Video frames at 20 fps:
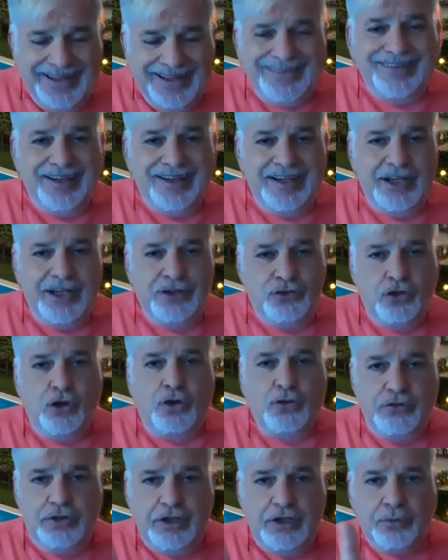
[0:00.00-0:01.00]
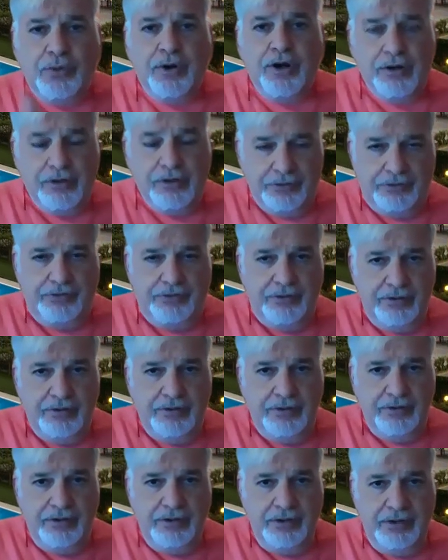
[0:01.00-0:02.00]
Italy told the world,
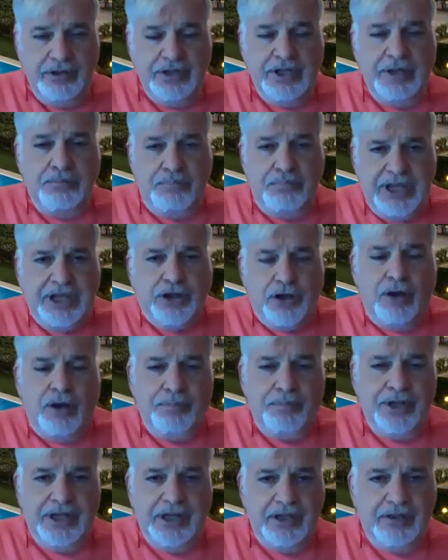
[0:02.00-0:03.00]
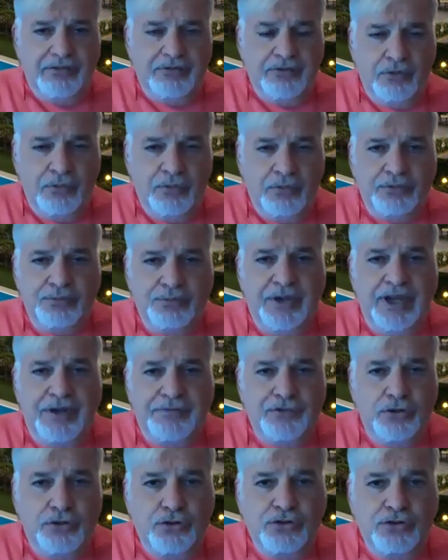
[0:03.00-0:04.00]
the big companies, what we
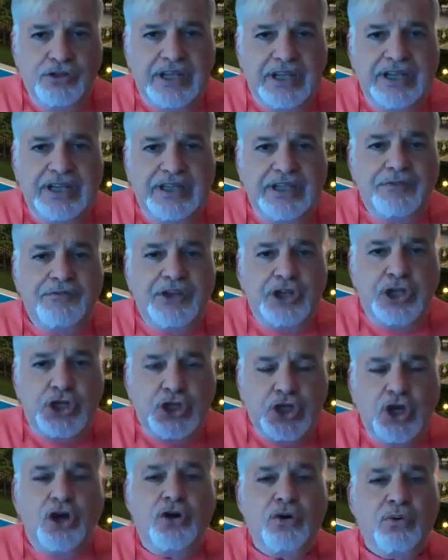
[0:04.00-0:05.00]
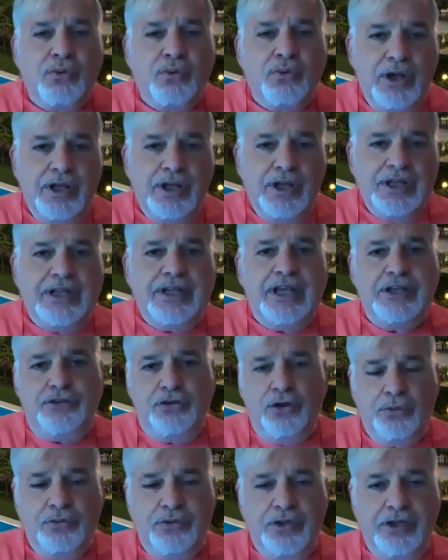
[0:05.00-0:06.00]
have to do, they didn't even know that they
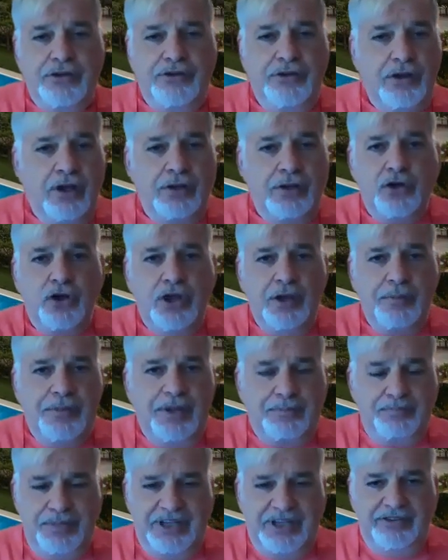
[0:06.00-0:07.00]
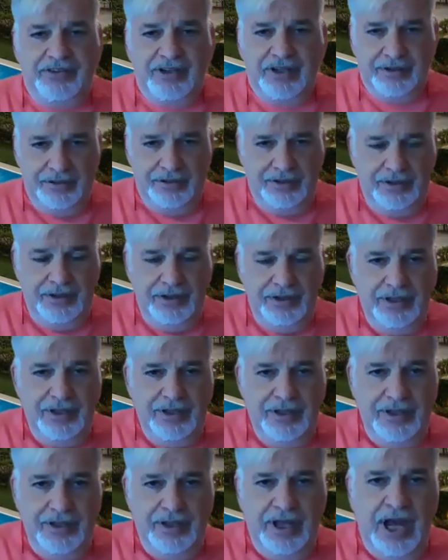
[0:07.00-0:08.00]
told it. Talking about pizza.
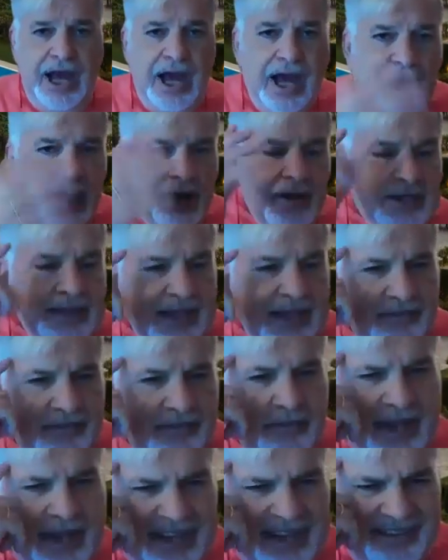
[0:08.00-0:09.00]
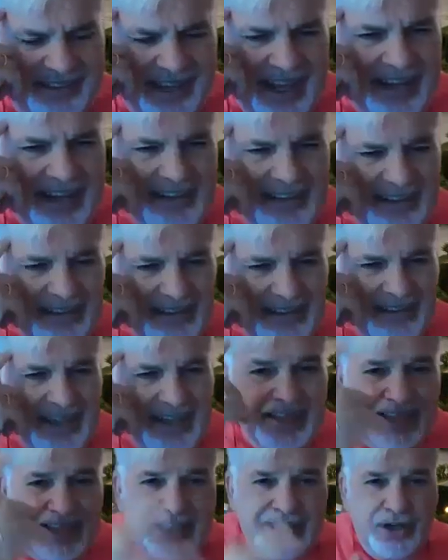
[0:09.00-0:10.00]
How does it make sense
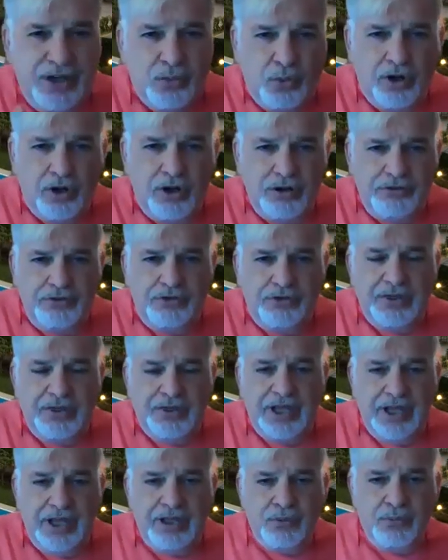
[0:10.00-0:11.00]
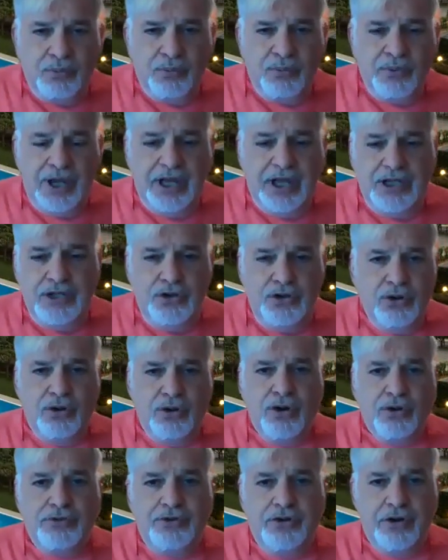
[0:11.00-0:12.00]
that in the world today, when you
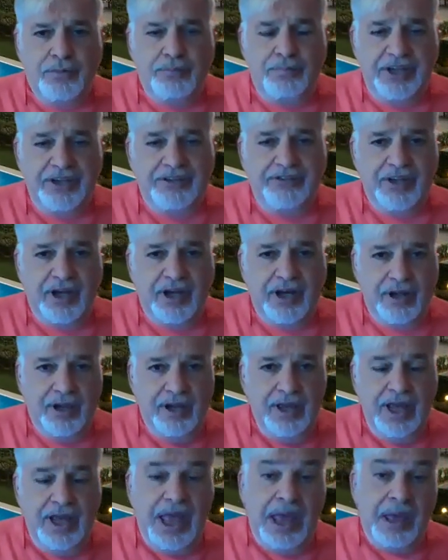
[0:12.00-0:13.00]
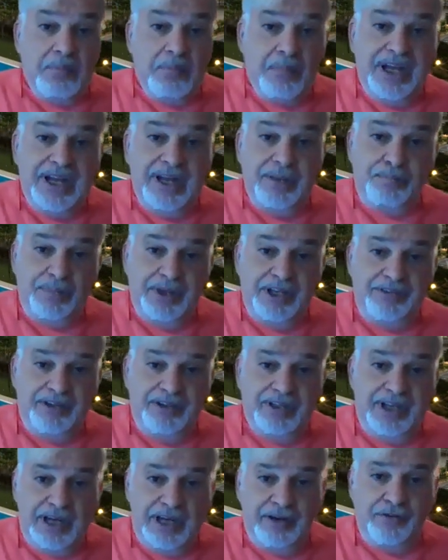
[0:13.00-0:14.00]
order a pizza, many
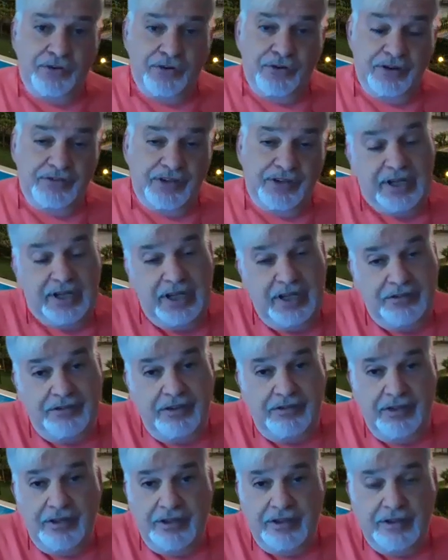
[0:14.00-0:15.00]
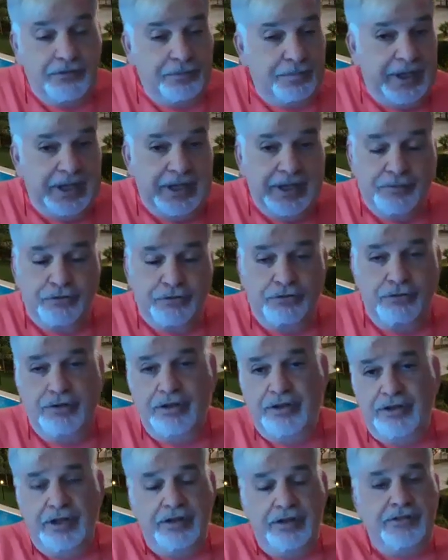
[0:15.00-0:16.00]
pizza deliveries, at least this is in Spain, I'm sure
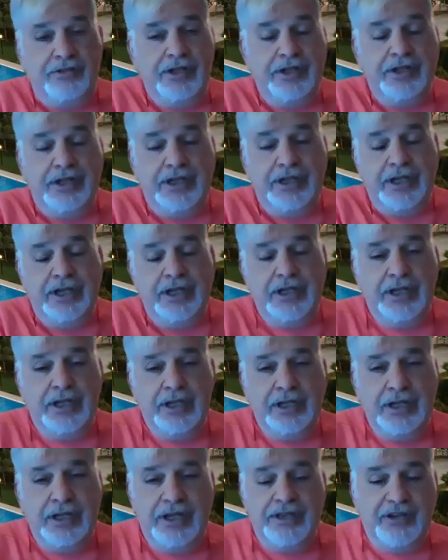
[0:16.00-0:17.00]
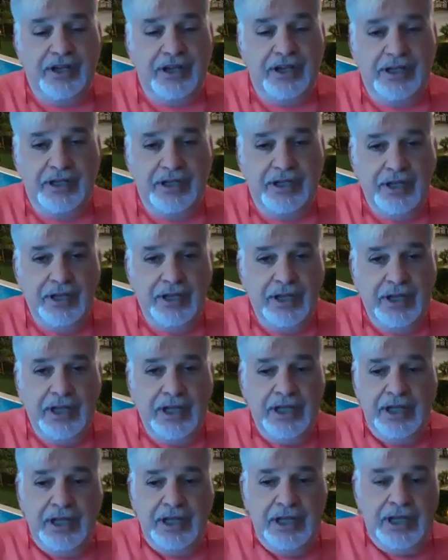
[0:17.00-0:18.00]
it is in Italy,
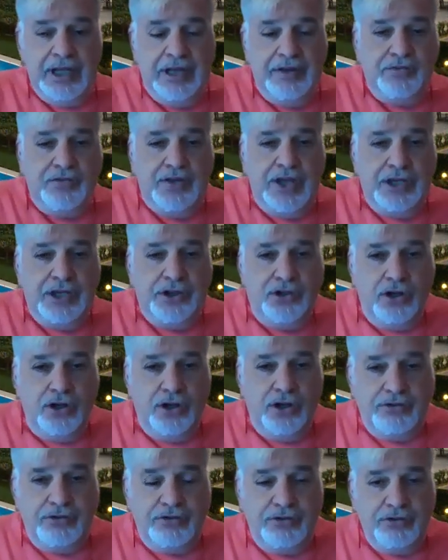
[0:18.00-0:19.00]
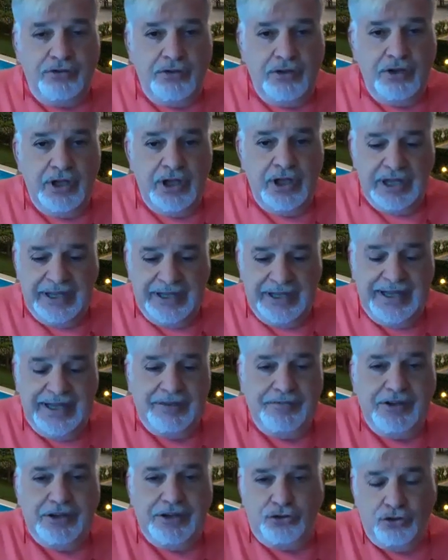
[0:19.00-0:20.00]
if they don't
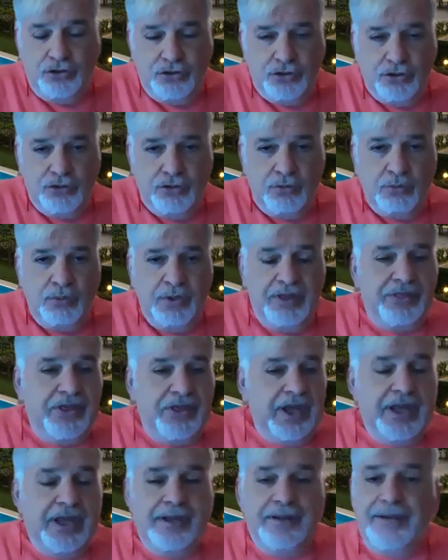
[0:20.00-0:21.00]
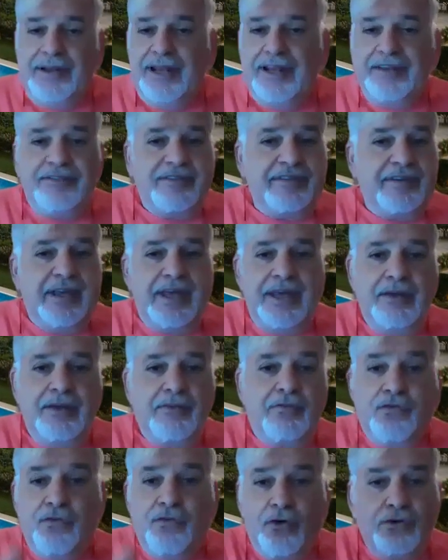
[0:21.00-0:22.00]
give it to you within, let's
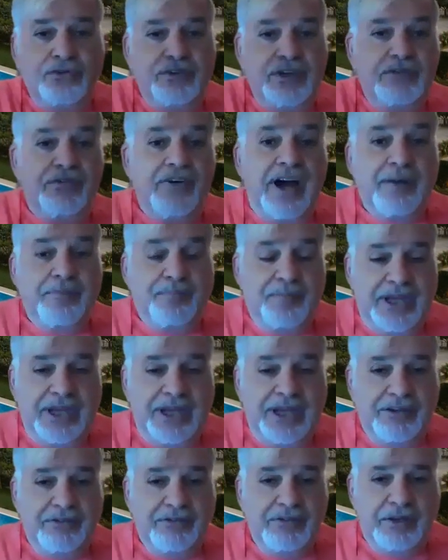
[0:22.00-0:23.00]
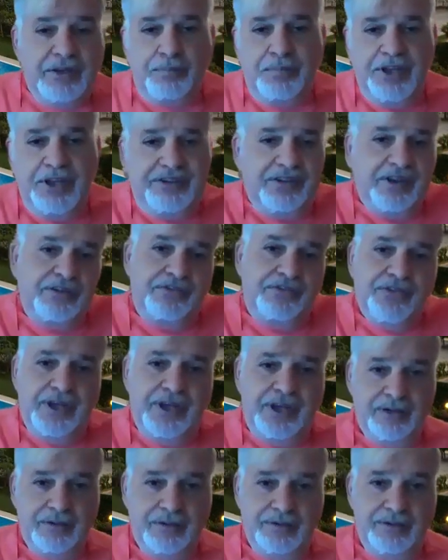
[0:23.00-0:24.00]
say, 45 minutes, the pizza is
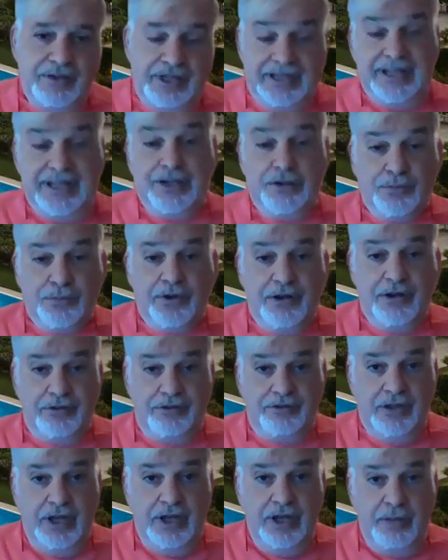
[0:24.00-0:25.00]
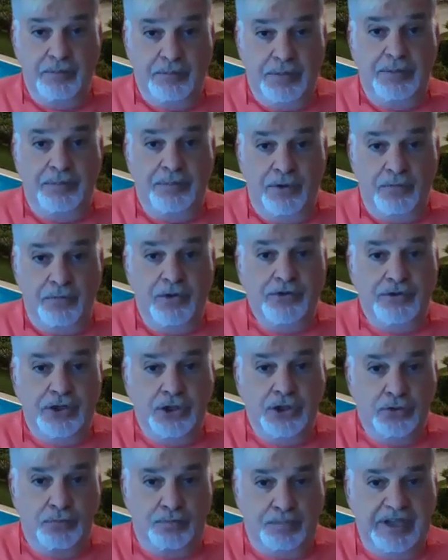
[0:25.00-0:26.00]
free. In other words, people
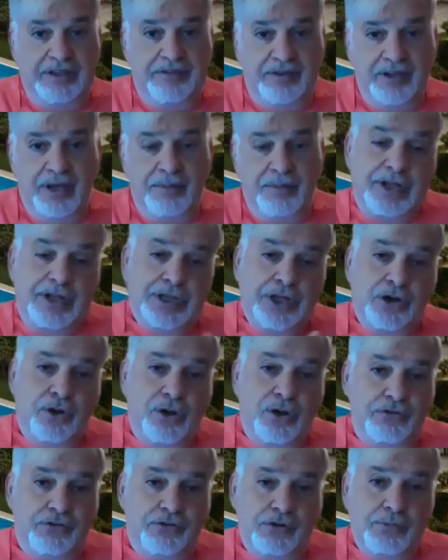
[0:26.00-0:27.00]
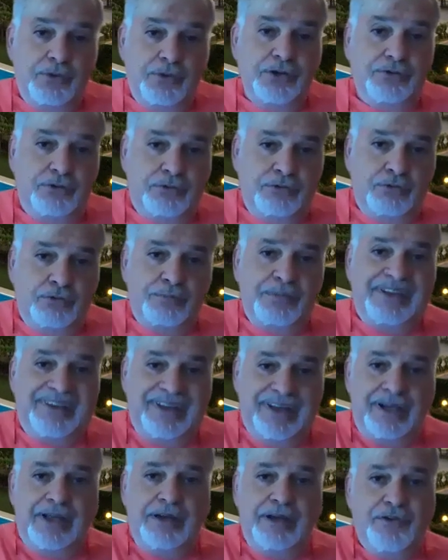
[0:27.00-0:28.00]
want good pizza, but they also want to be
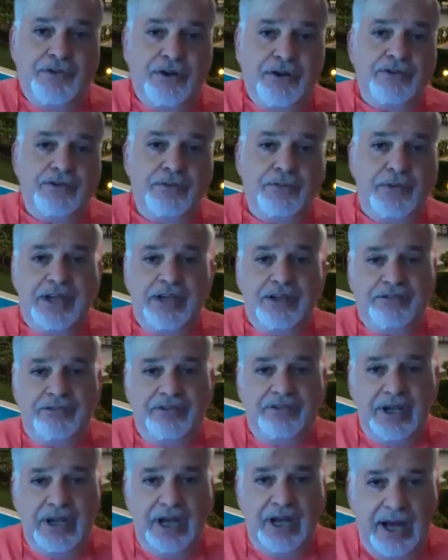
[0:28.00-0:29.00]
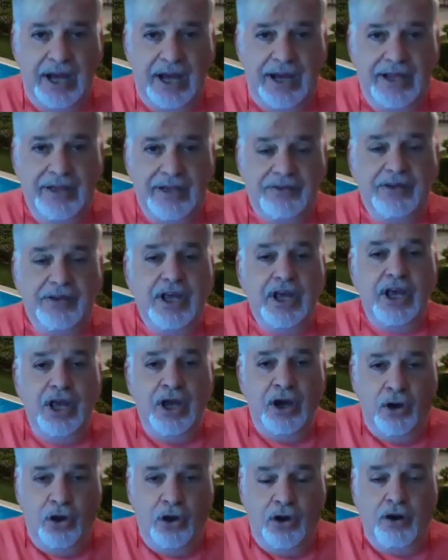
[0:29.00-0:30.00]
delivered when it's still hot,
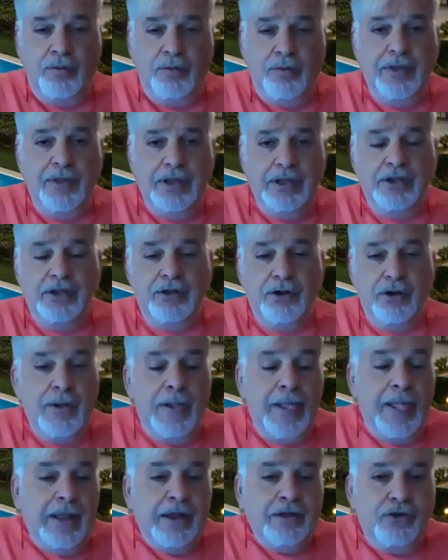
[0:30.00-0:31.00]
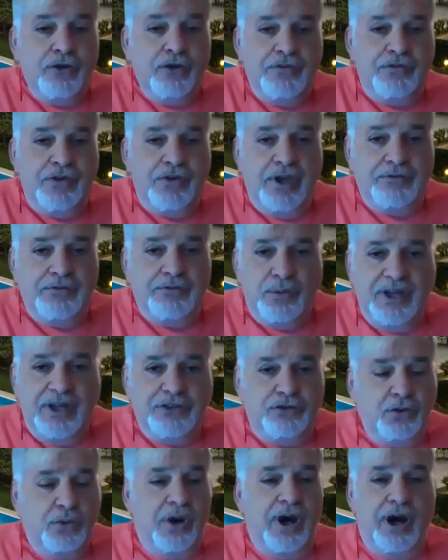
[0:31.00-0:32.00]
home, So if you have to
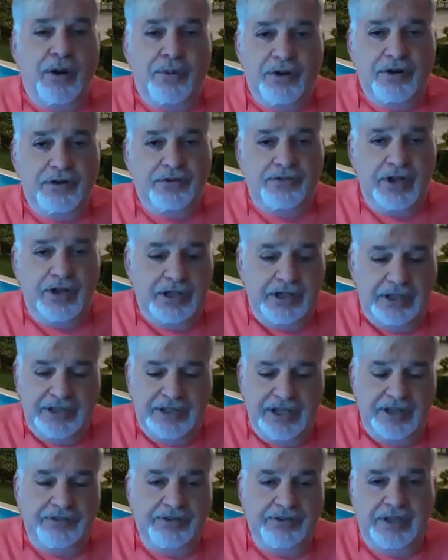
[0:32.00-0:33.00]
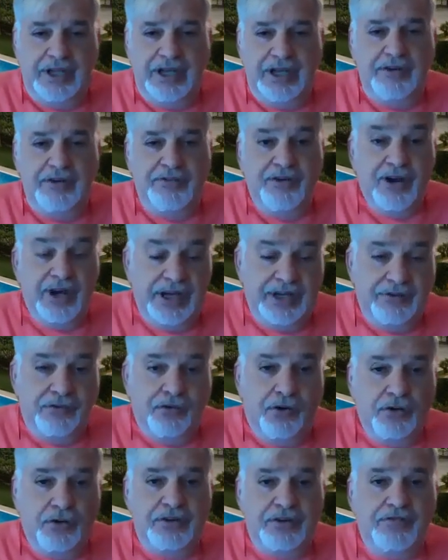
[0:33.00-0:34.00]
wait 2 hours and it doesn't deliver in
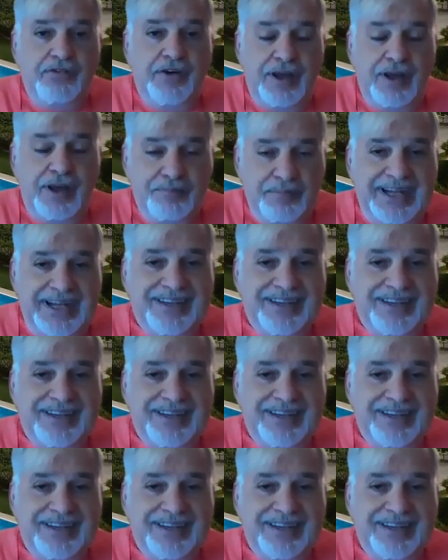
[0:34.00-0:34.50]
45